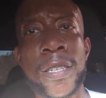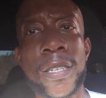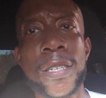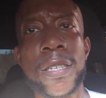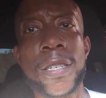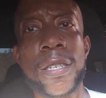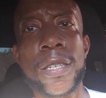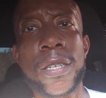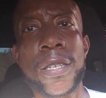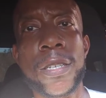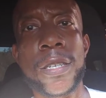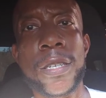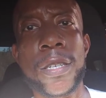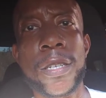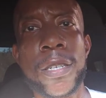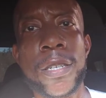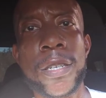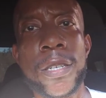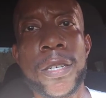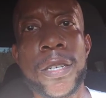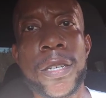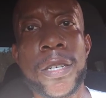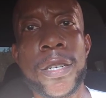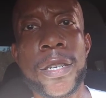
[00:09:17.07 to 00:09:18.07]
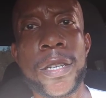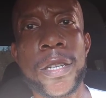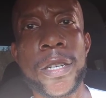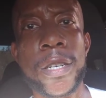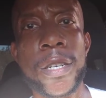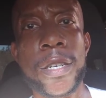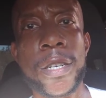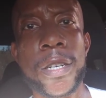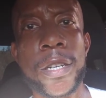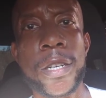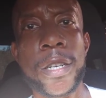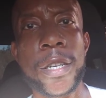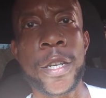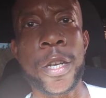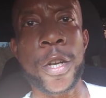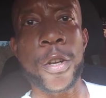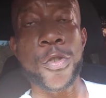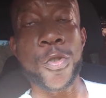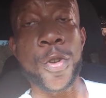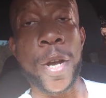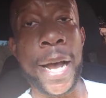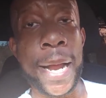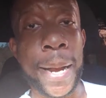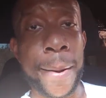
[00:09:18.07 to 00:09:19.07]
you know, trying to put him on blast, but
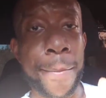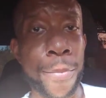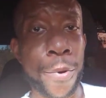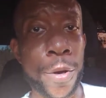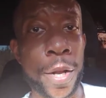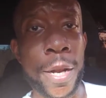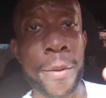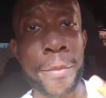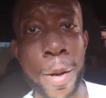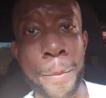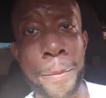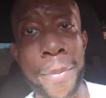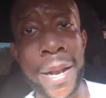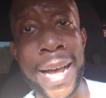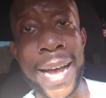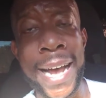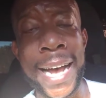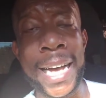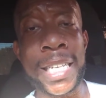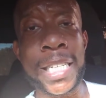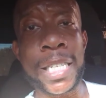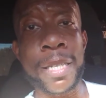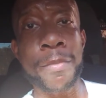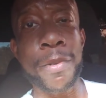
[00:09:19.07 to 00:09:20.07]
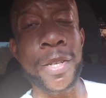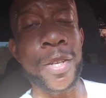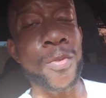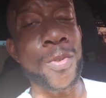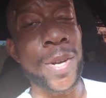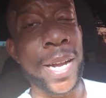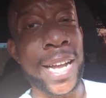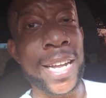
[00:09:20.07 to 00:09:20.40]
in reality, it's making her look bad.